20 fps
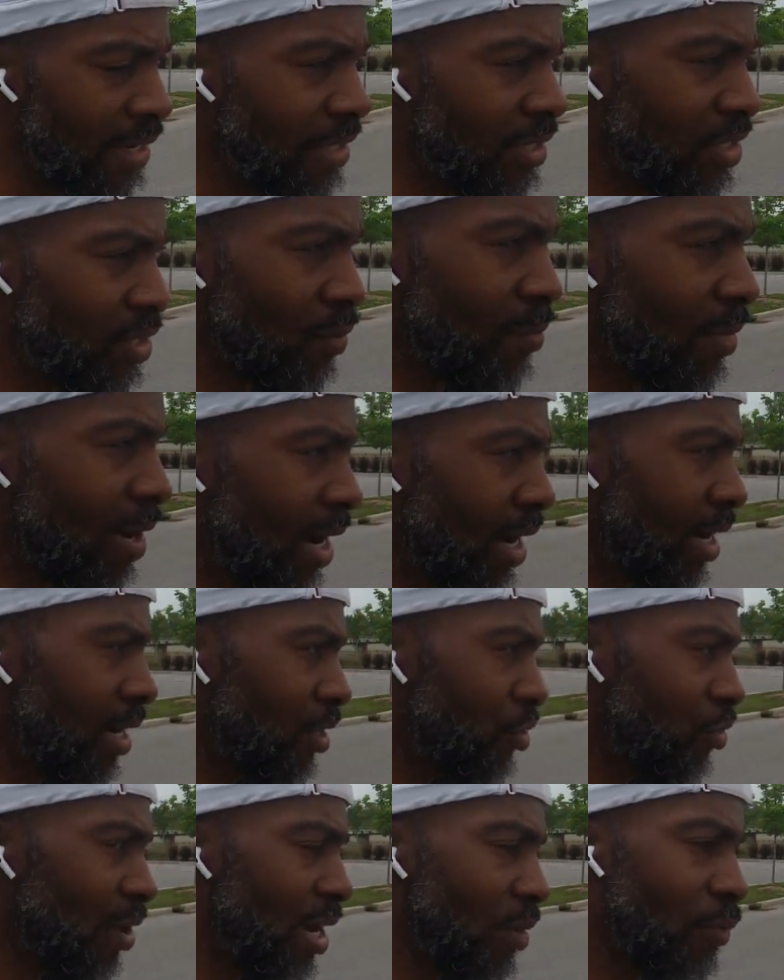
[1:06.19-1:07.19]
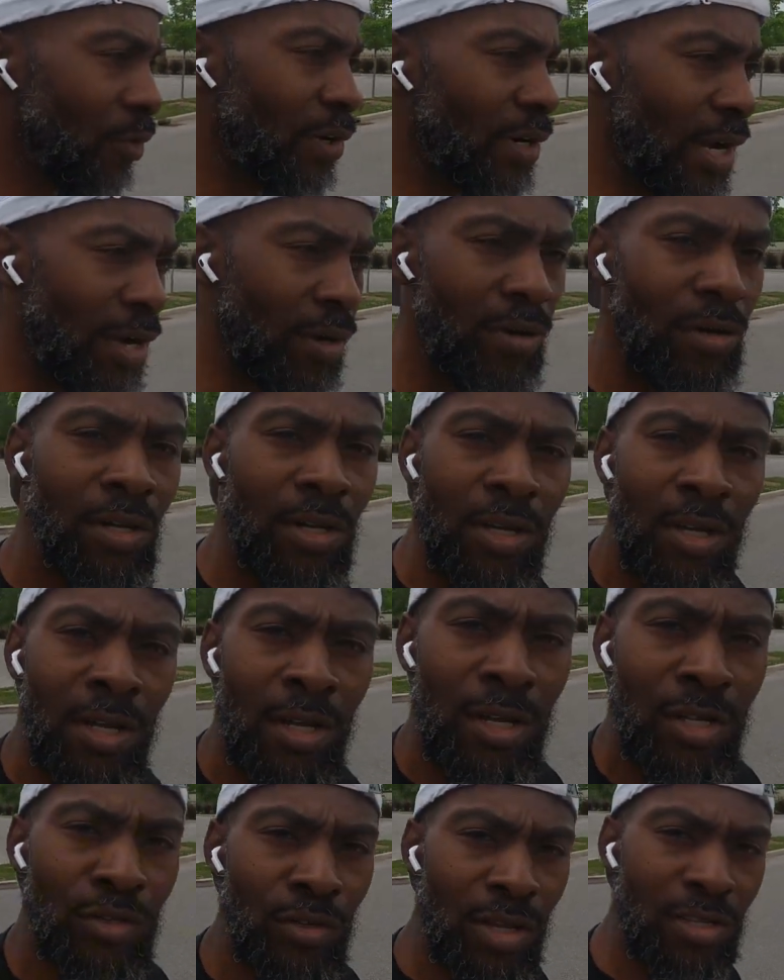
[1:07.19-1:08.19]
get to my track workout.
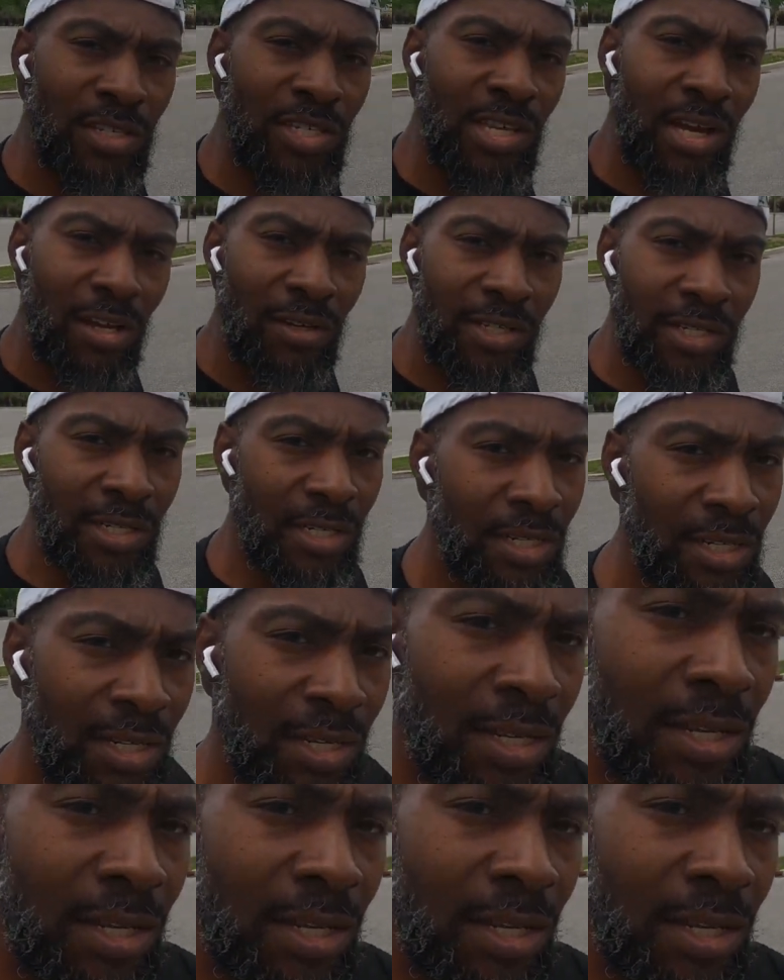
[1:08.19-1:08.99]
So I'll see y'all then.